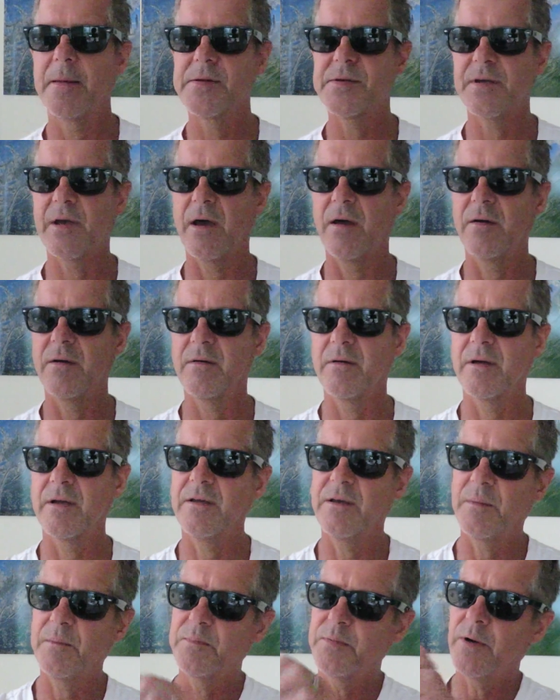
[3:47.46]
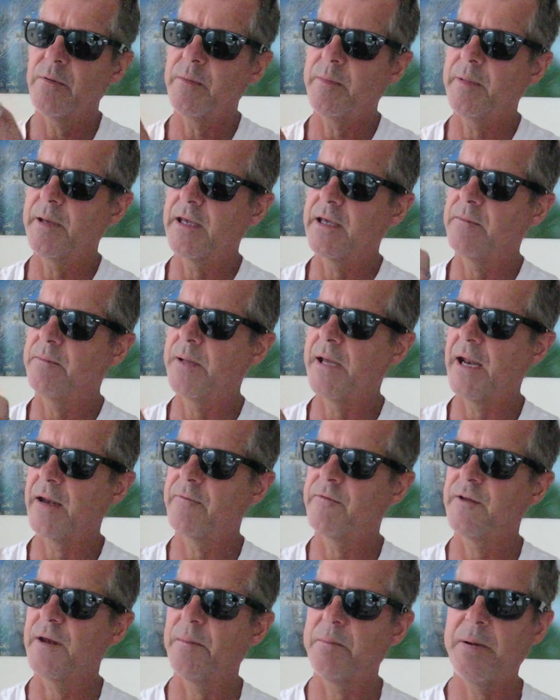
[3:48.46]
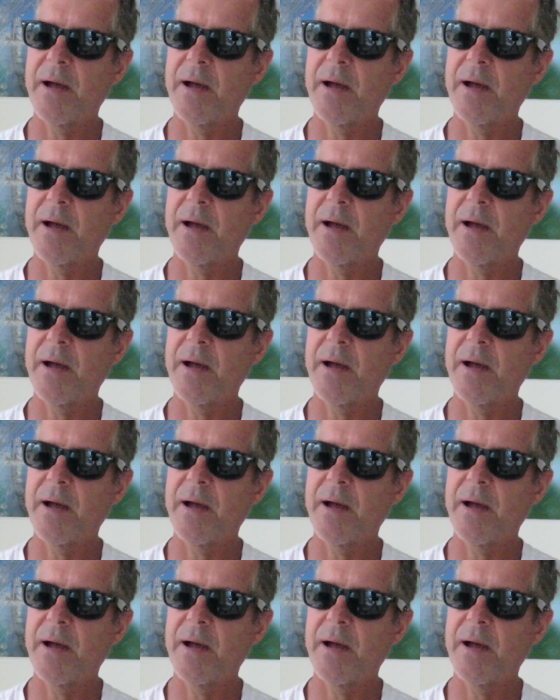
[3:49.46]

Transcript: So you'd be able to fit a